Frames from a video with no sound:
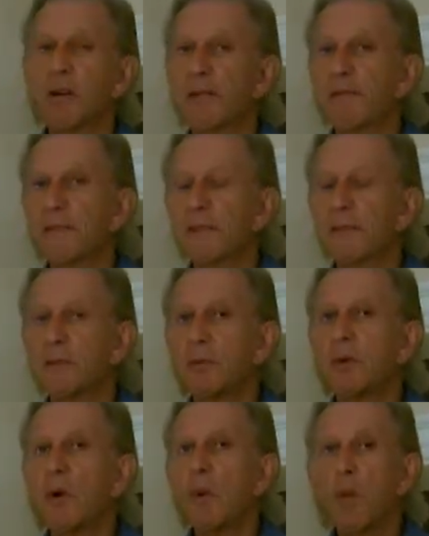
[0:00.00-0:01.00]

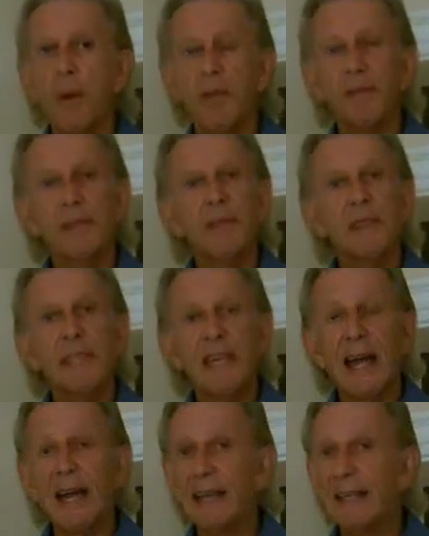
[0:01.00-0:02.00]
comfortable with
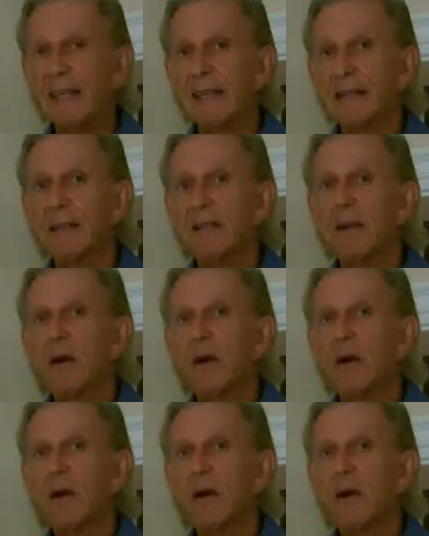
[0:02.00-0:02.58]
the idea